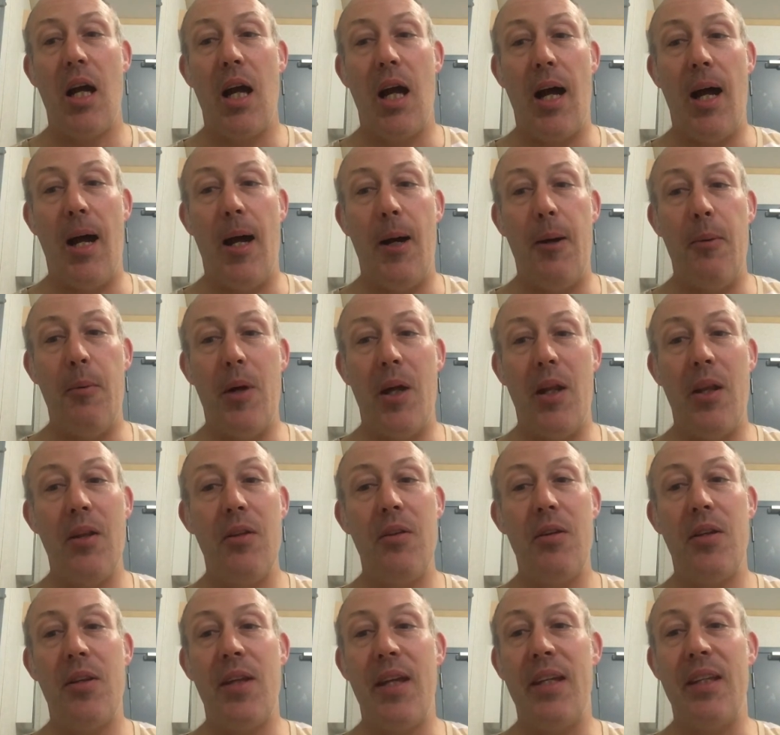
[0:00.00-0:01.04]
Um,
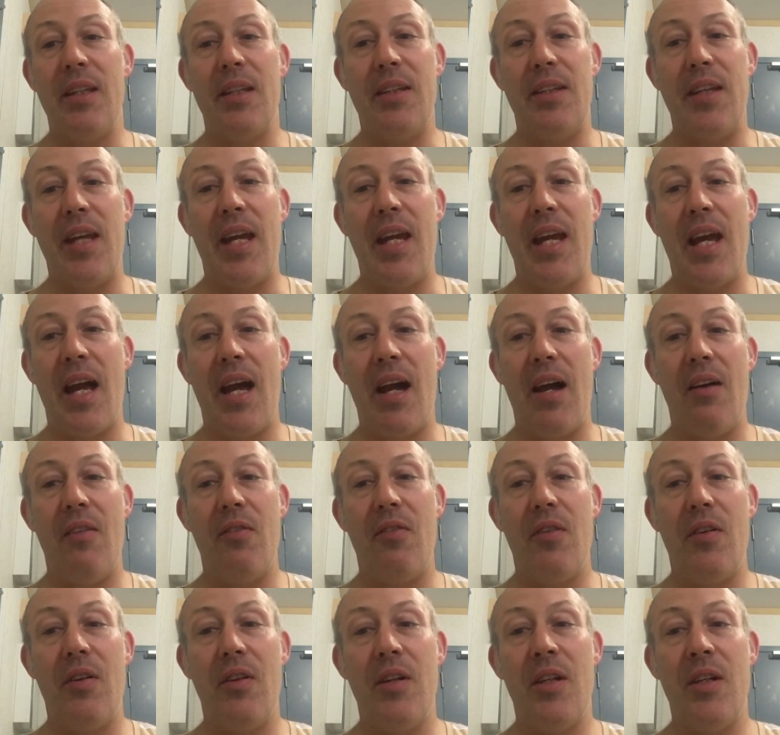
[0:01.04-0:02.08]
another thing that they have,
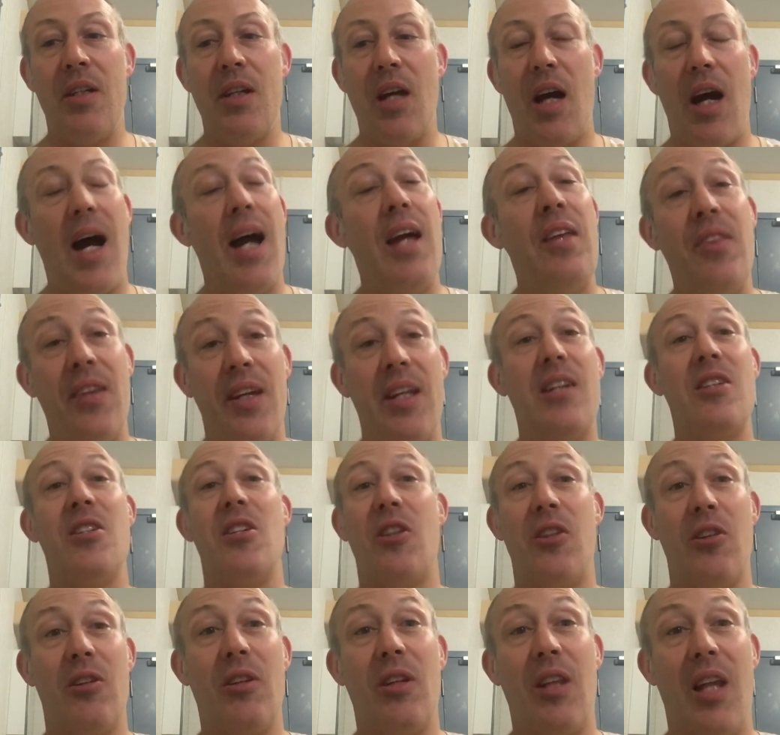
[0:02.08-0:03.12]
I think he's
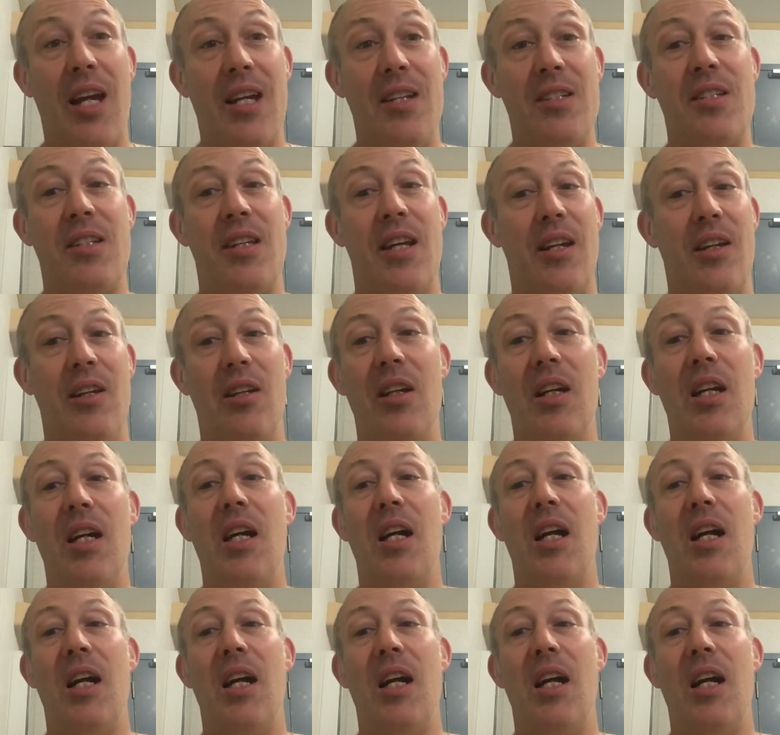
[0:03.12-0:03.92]
a third line center.